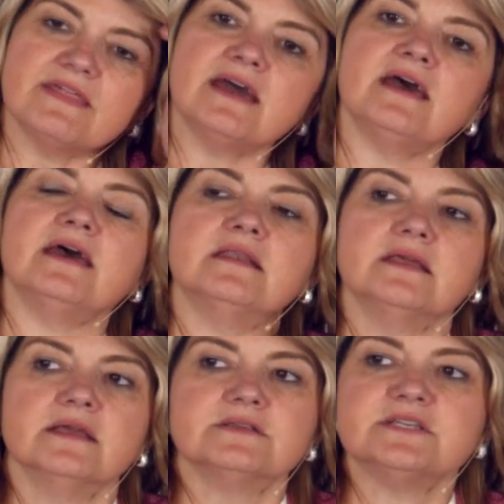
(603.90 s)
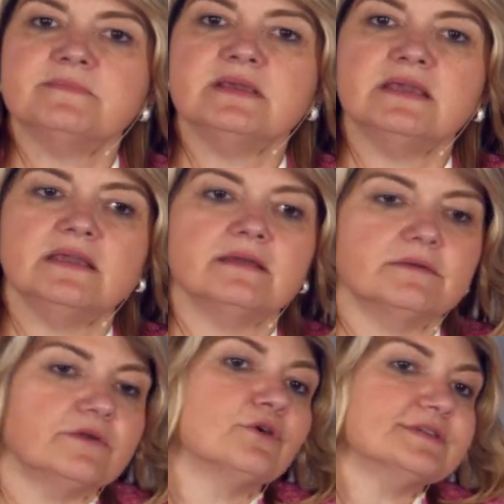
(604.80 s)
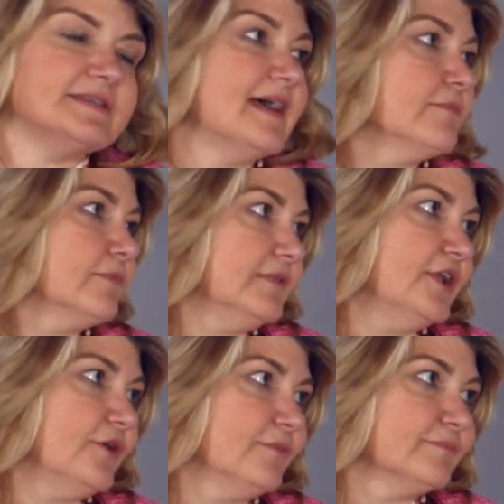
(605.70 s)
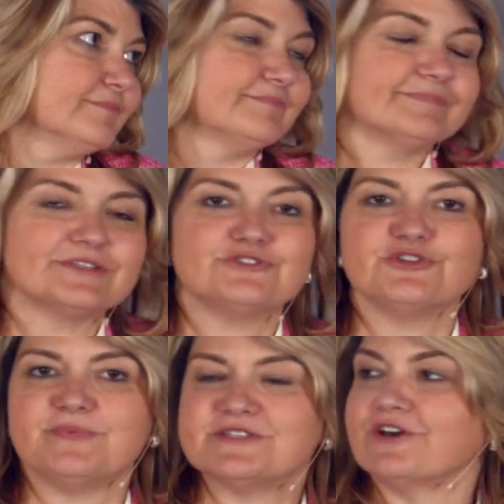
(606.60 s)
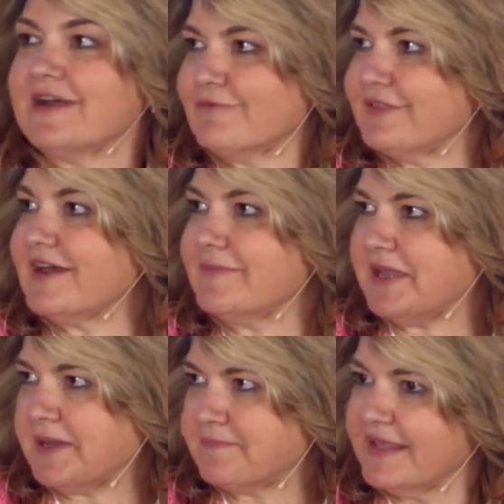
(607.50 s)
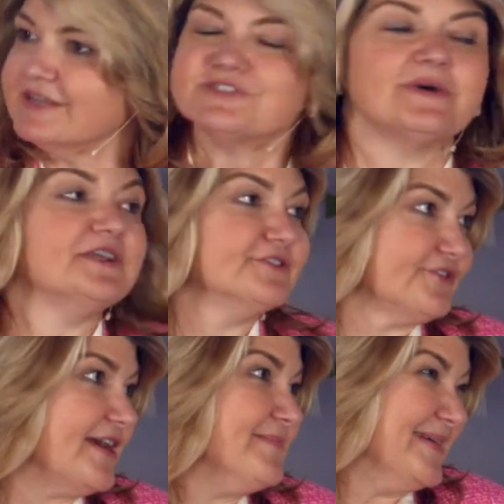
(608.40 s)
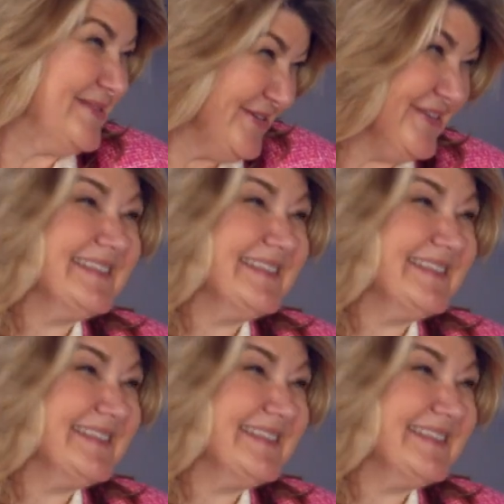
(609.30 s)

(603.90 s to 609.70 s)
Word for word: that, to me, of course, I'm, you know, truth be told, I'm with I B M. So I use our I B M tools,